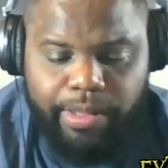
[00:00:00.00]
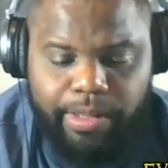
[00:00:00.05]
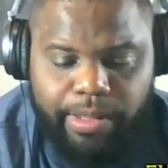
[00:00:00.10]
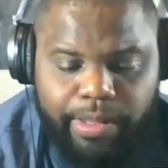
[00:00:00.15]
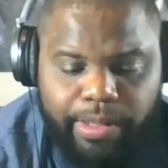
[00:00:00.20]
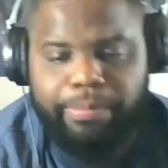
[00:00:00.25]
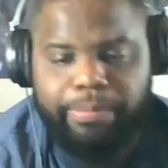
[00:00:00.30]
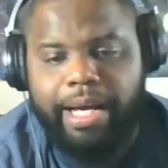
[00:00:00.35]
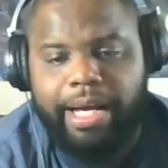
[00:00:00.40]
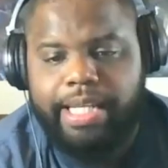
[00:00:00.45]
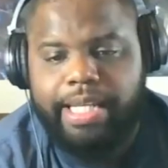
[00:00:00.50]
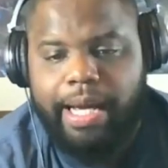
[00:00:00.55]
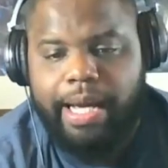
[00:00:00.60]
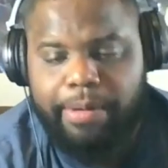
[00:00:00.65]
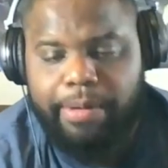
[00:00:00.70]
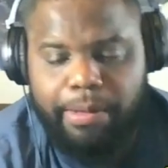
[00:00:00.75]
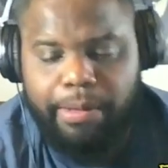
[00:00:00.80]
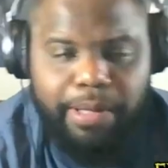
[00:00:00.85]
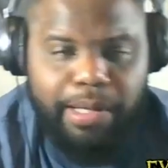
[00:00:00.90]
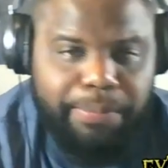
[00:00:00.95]
really bad time
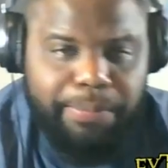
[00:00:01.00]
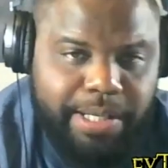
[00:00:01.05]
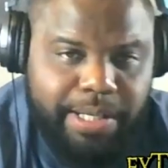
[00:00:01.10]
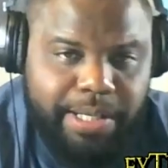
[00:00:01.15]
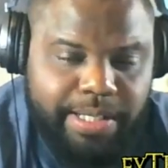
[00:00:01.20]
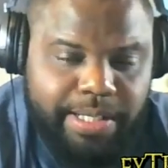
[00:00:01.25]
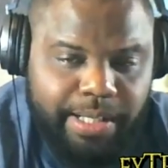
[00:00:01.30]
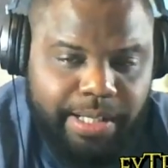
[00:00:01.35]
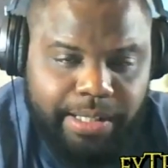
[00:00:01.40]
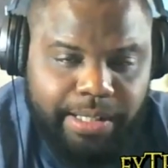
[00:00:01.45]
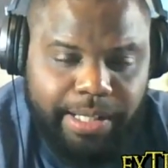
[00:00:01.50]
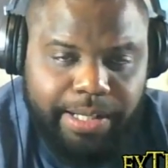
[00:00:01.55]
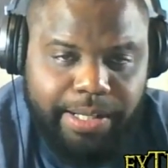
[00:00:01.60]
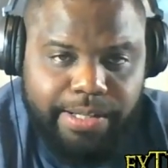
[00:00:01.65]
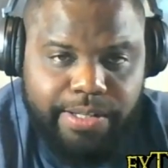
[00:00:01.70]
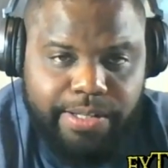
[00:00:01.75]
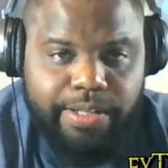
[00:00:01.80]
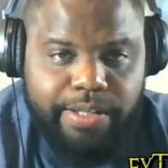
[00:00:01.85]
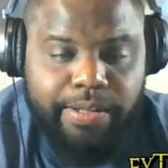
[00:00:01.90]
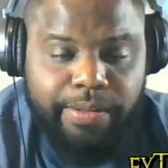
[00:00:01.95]
to be a P C
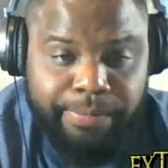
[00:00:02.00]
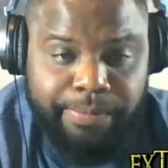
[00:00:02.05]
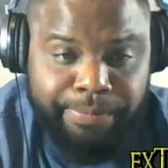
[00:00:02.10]
elitist.